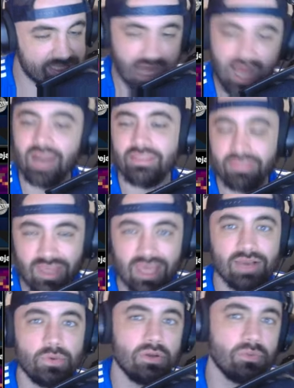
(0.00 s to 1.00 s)
not
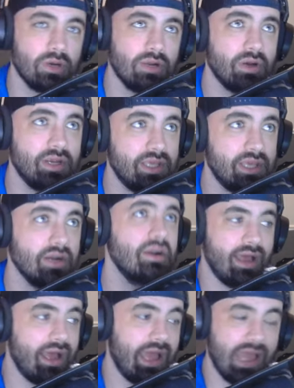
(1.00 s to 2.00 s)
think we would win one here.
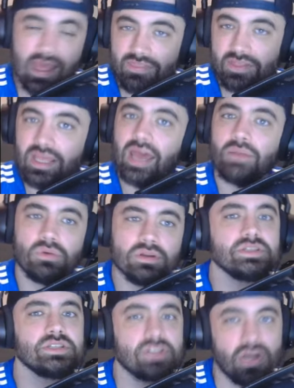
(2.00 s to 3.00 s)
Anthony
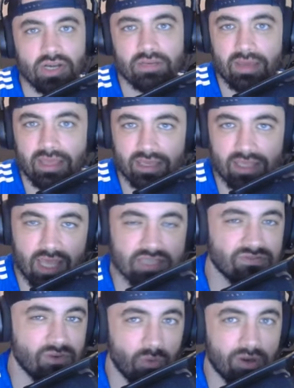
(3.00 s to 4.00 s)
Edwards is starting to make a
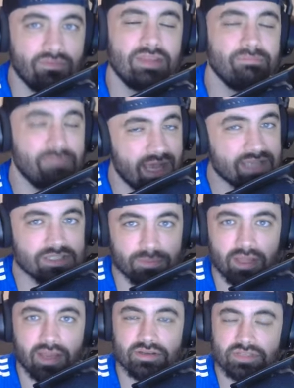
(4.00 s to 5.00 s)
case for one of the best
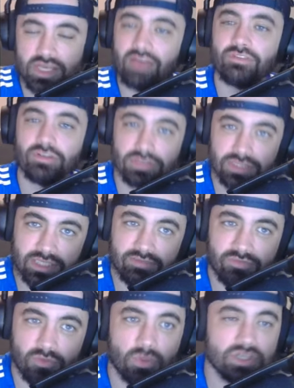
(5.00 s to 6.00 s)
players to ever
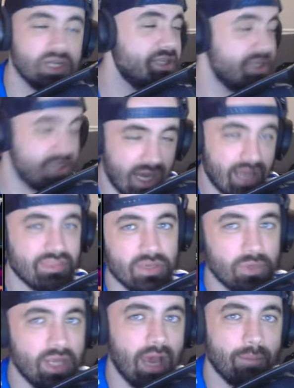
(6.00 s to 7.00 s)
live, which I did not
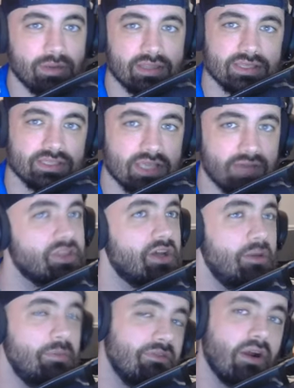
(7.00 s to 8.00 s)
think would happen in this save. I
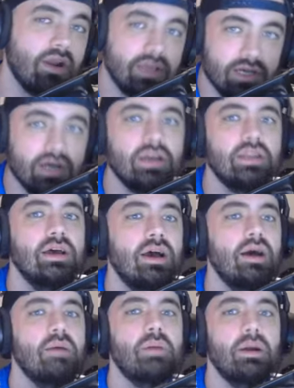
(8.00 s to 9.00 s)
thought he'd be very good,
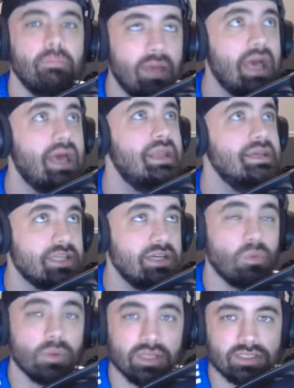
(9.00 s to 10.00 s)
but man, is he
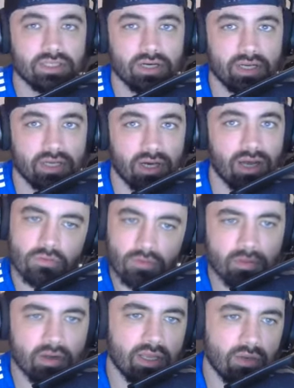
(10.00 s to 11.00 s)
really turning it on.
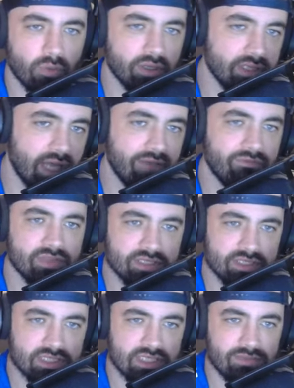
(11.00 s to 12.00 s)
Remember, in real life,
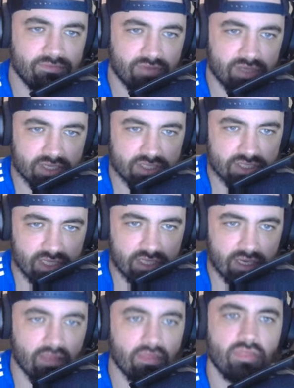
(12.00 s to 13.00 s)
this team finished
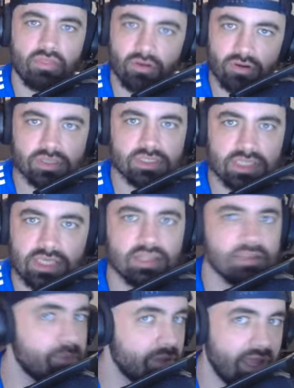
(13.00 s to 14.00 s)
in
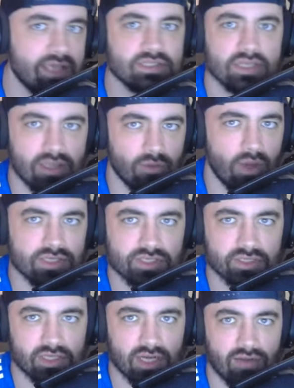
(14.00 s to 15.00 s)
13th place in the
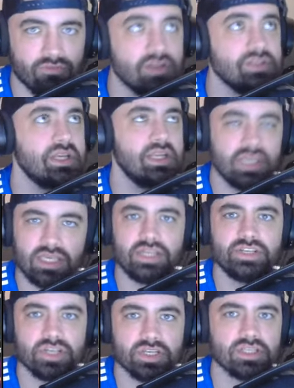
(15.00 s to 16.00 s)
Western Conference, and he
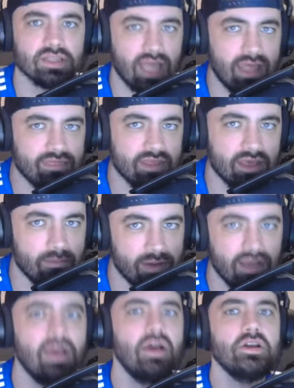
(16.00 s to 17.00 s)
just led them
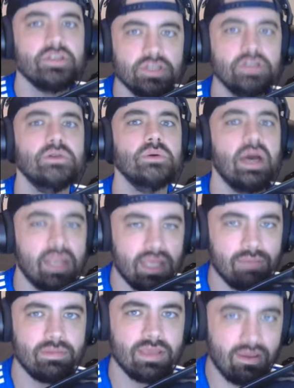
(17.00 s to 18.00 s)
to an
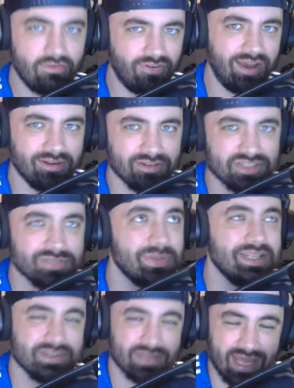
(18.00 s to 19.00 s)
NBA Finals
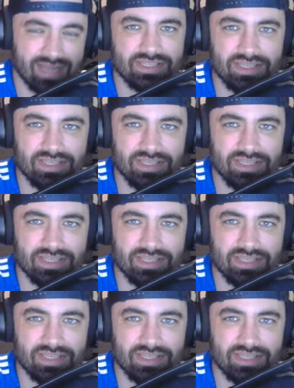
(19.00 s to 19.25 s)
win, so that is